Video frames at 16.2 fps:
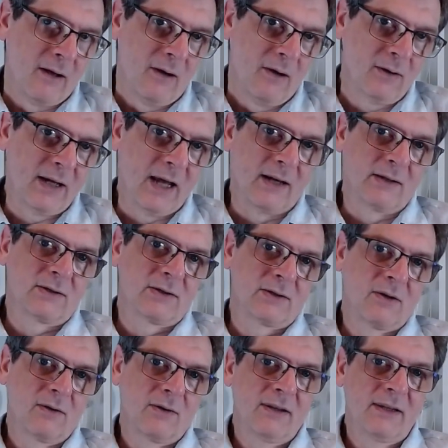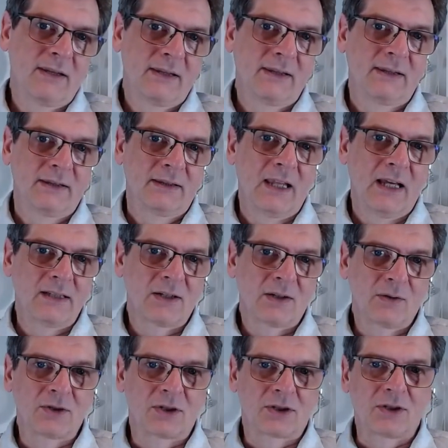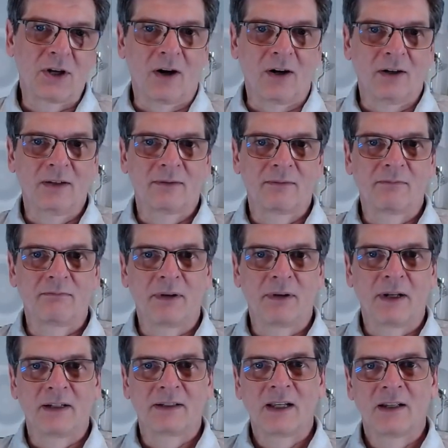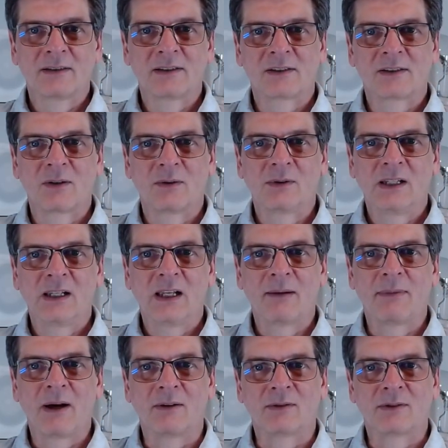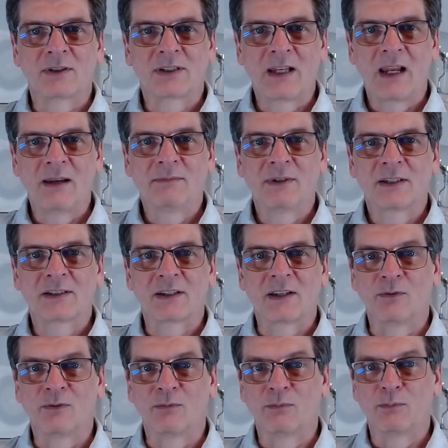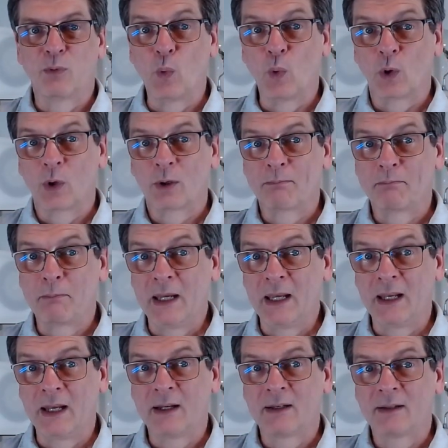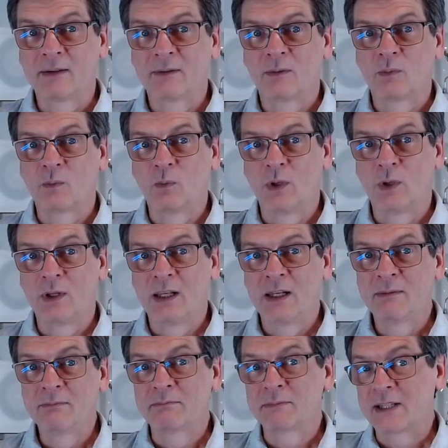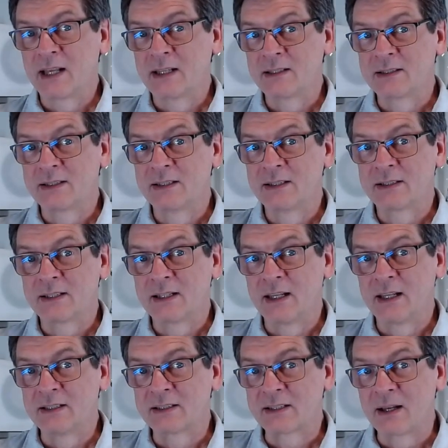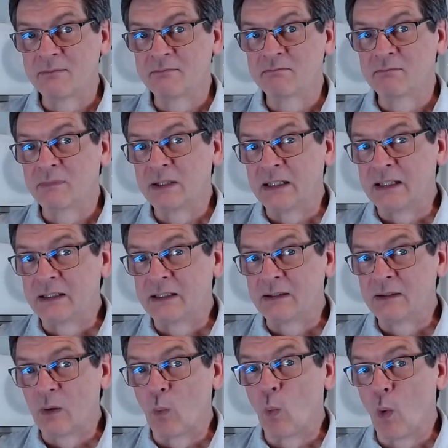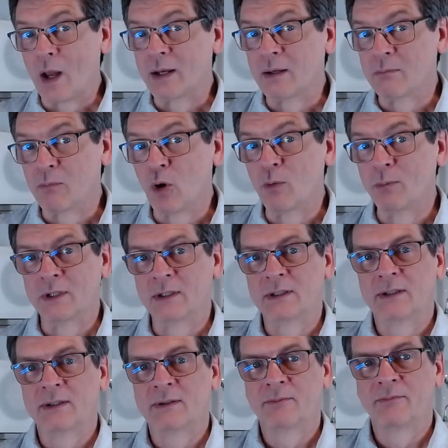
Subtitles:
Okay, so that's a good start, but it tells us only about sameness of word meaning within sentences in some one moment.